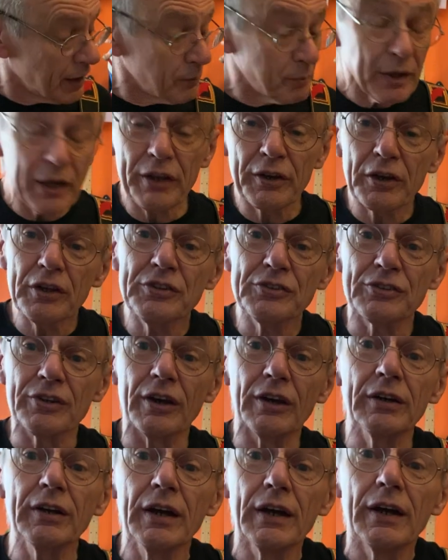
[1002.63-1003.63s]
But you could
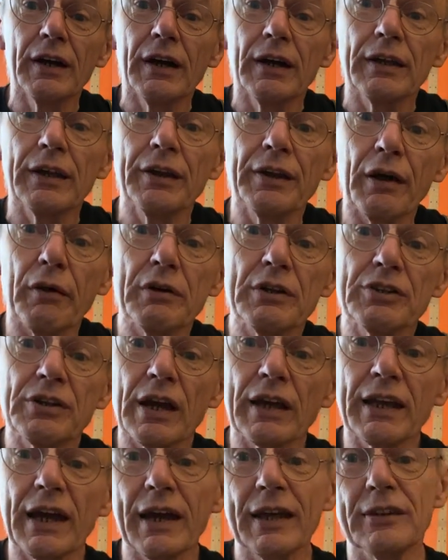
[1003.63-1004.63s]
do, you know,
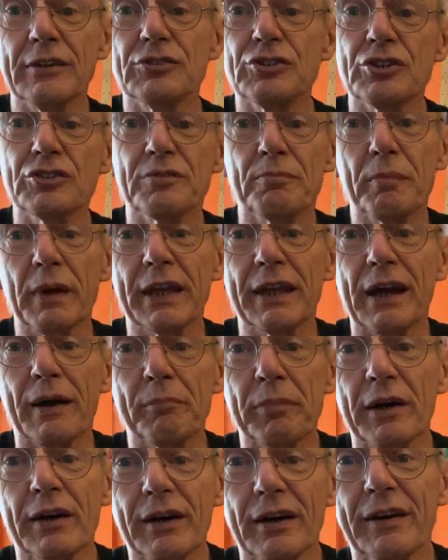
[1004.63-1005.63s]
again, just make
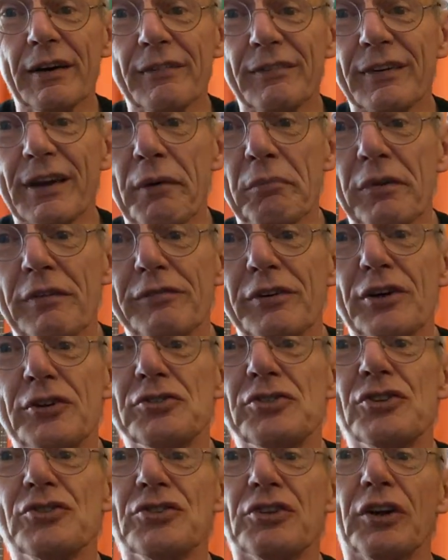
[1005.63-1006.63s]
up a, couple of
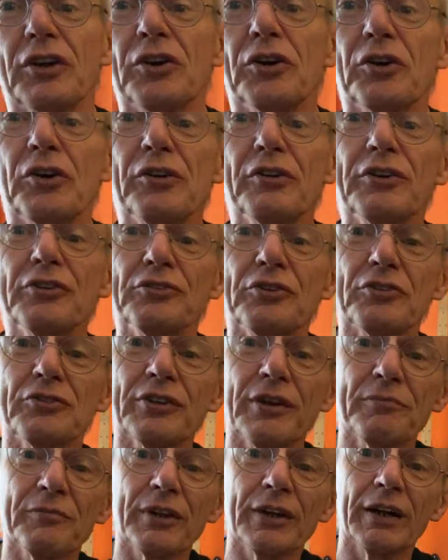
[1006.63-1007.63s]
verses and a chorus or
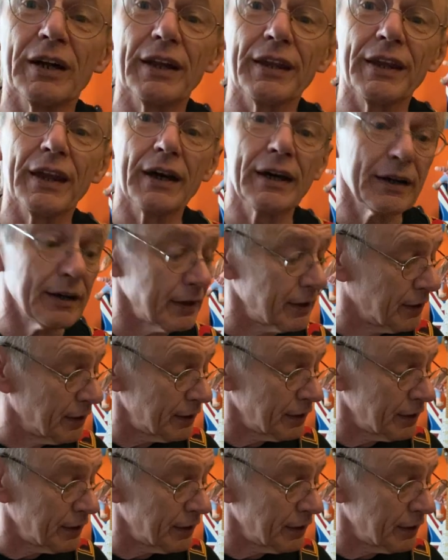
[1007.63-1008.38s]
something like that.